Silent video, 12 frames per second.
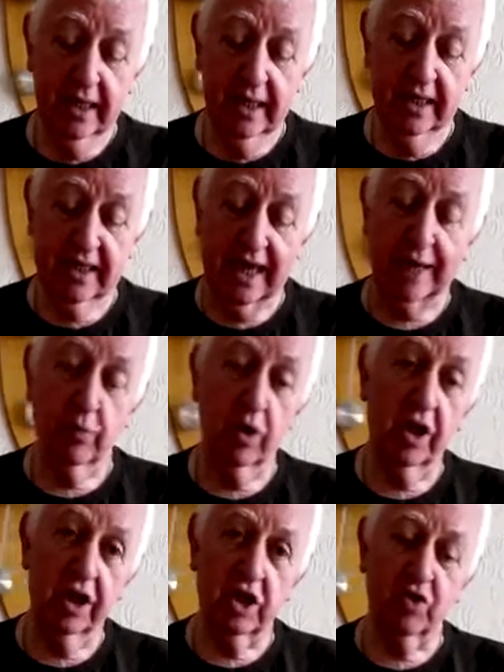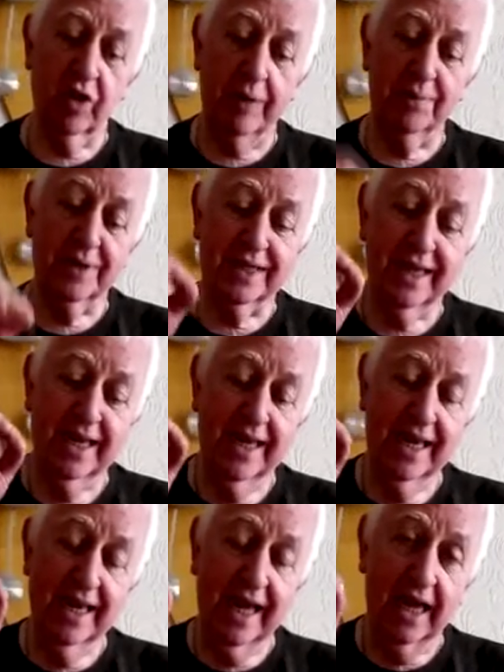You take one of the strips
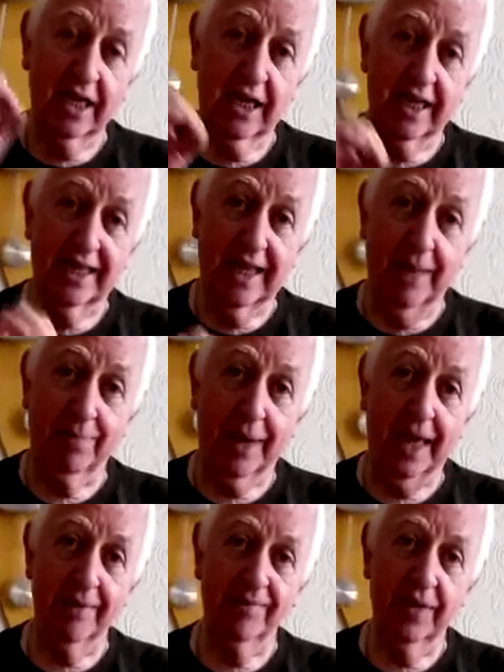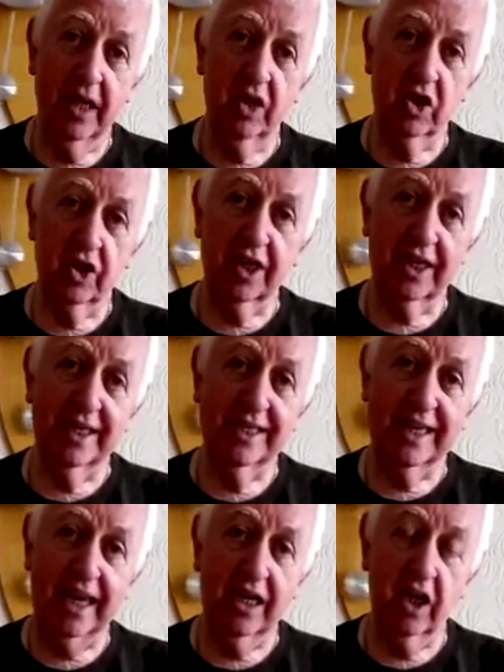and you dip it into the
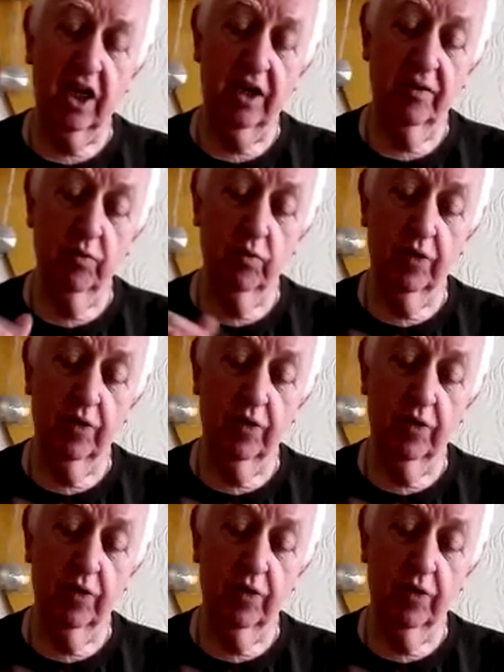container